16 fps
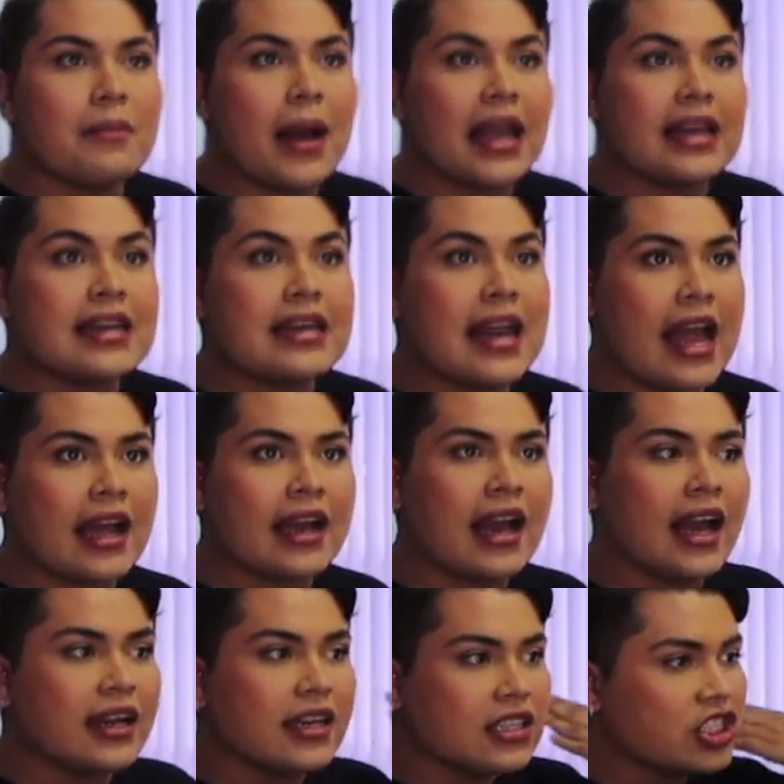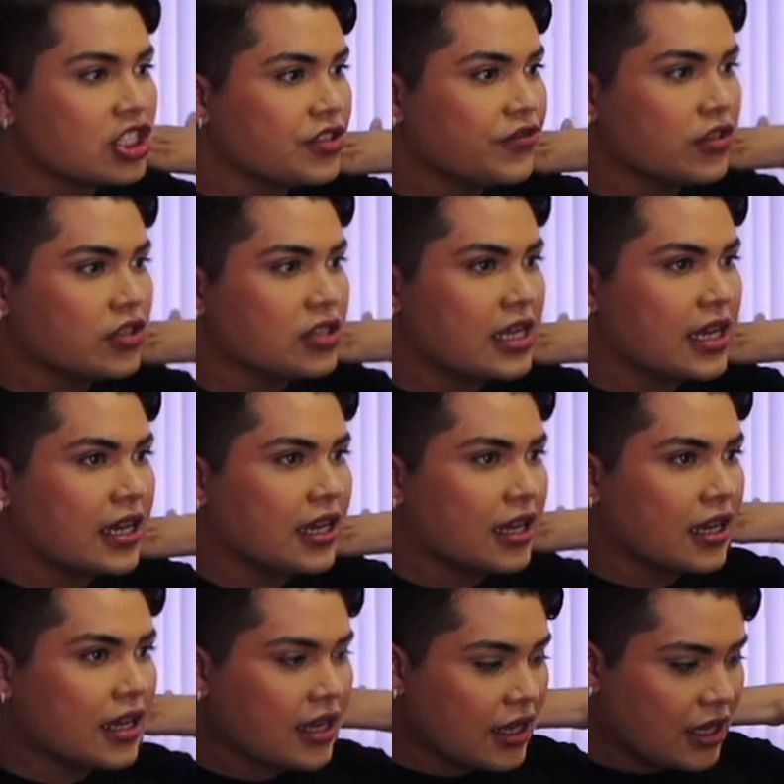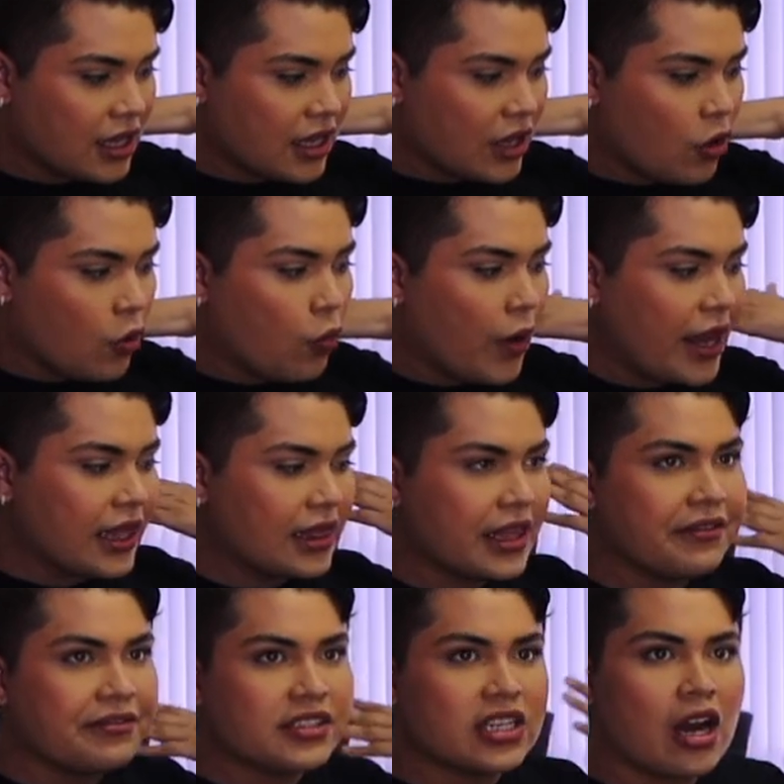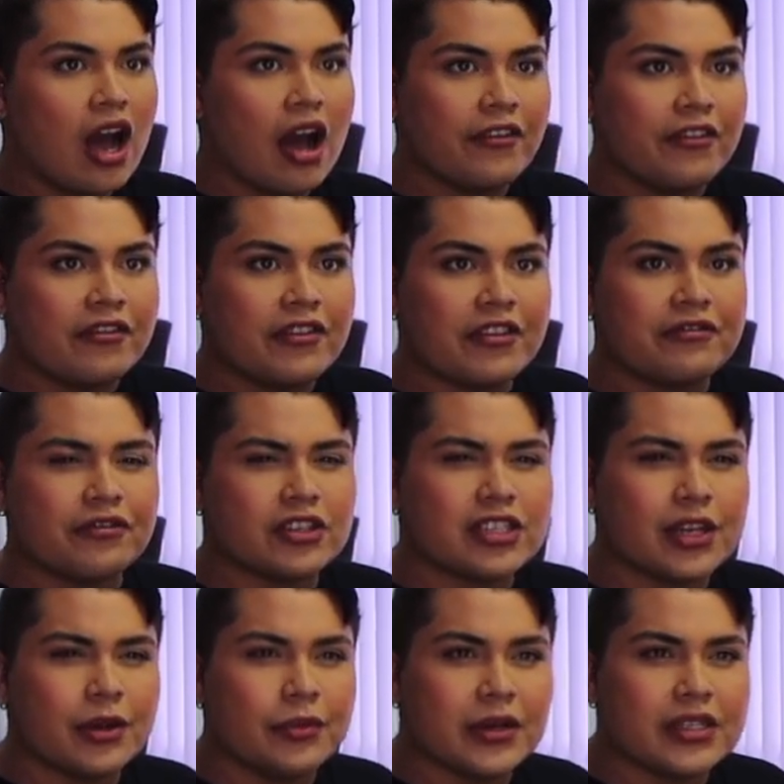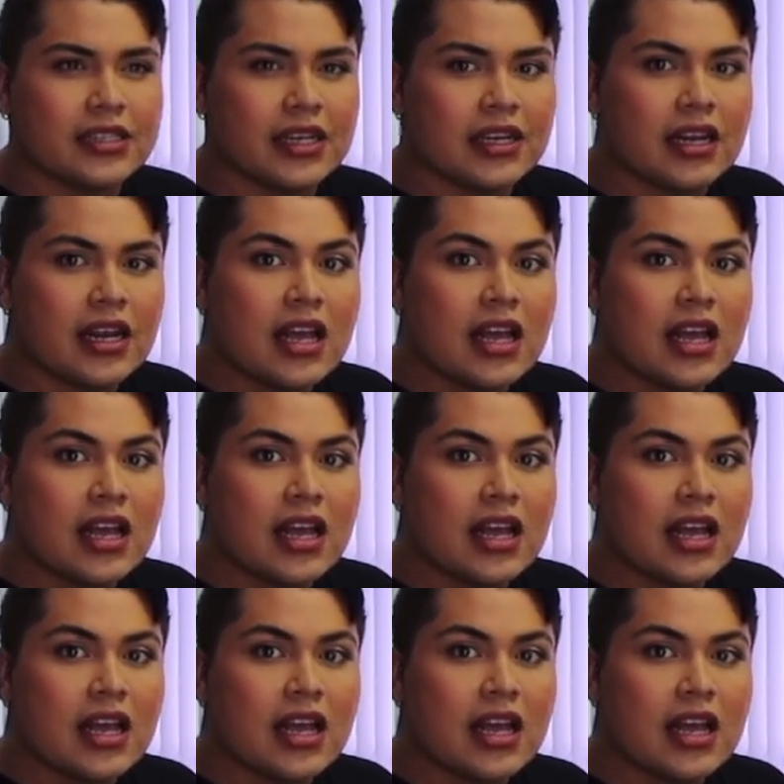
My neck kind of just feels like weight lifted off of it for some reason.